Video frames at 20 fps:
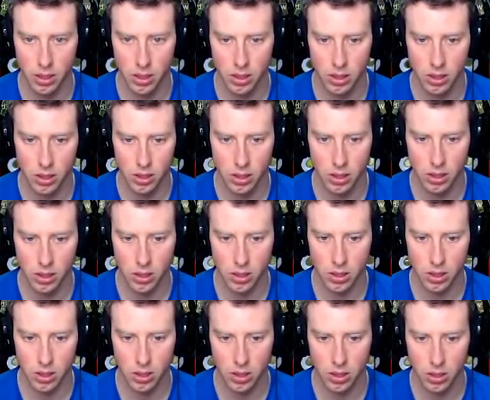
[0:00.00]

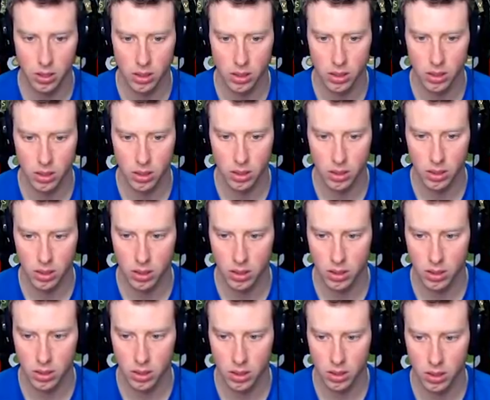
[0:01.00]

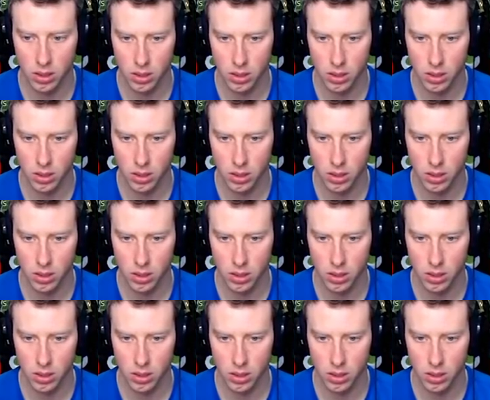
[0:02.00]
No one is speaking in this clip.